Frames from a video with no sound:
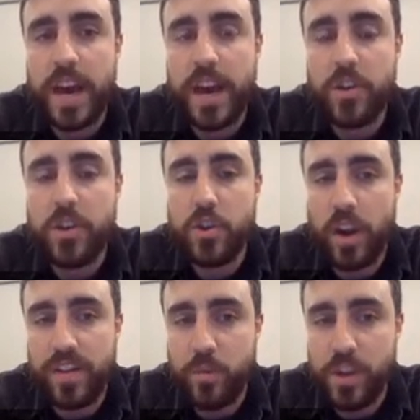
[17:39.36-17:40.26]

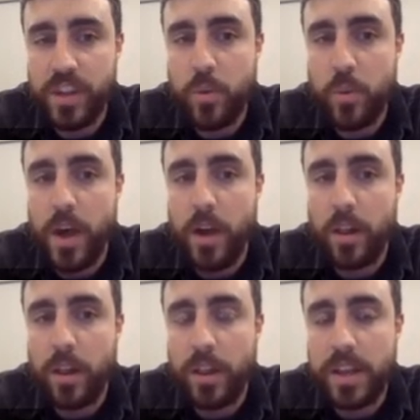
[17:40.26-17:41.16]
Unite did really
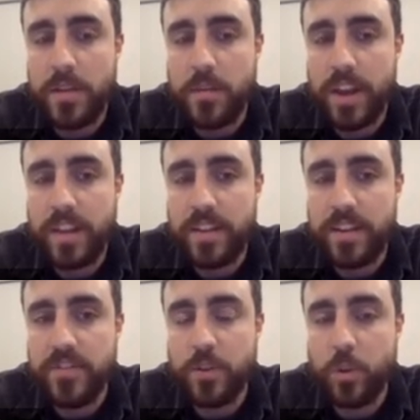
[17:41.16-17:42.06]
well in running the
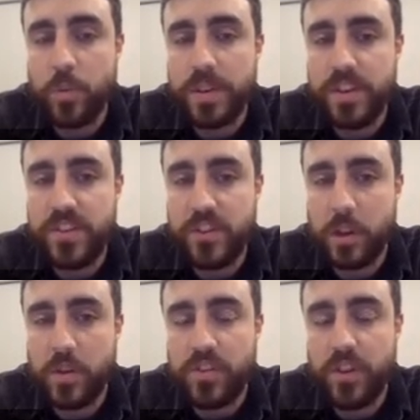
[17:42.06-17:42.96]
digital petition
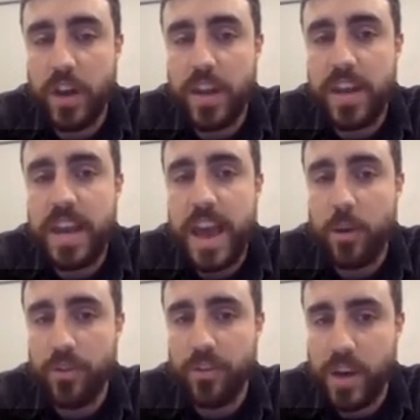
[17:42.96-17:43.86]
alongside it
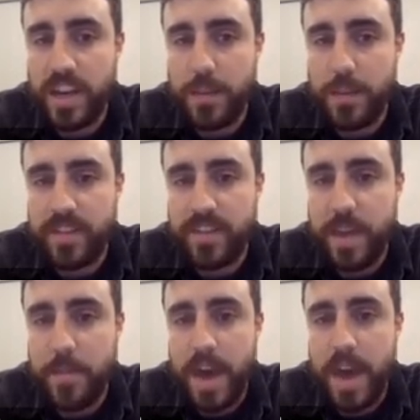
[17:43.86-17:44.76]
and also running a press
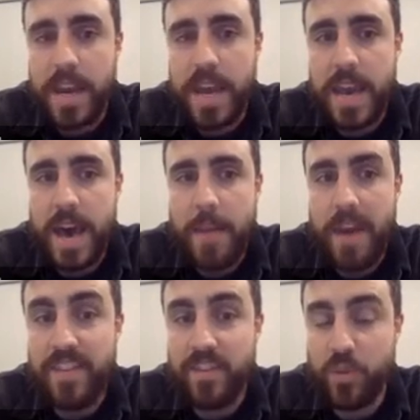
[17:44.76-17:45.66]
campaign.
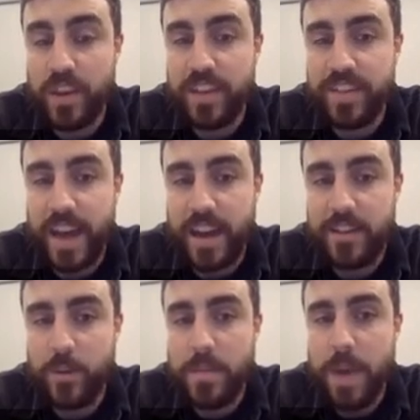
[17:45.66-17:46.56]
And this really started
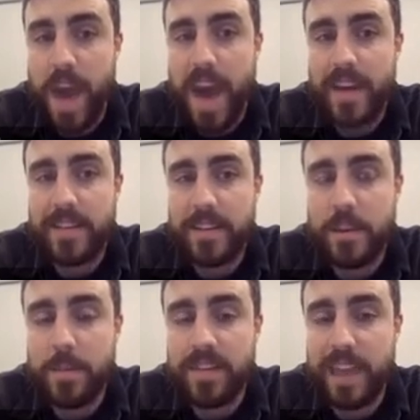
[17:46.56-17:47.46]
to impact
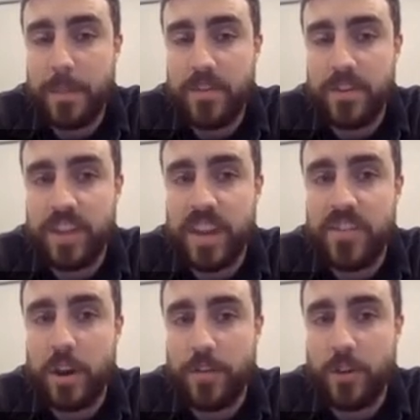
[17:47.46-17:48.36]
the perception of
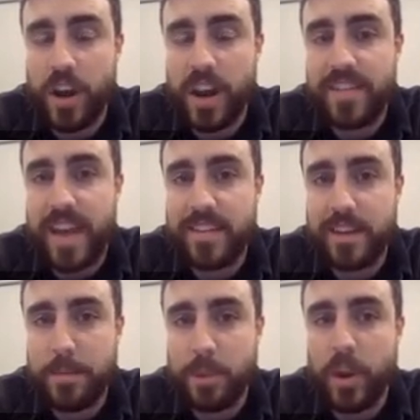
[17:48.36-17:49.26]
TGI Fridays as
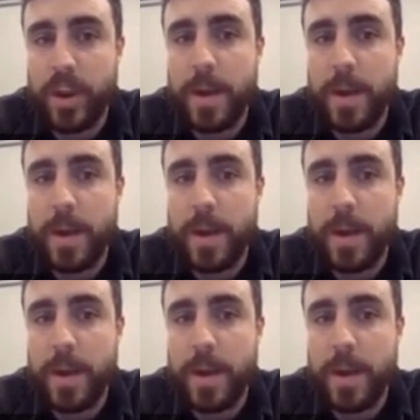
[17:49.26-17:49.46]
an employer.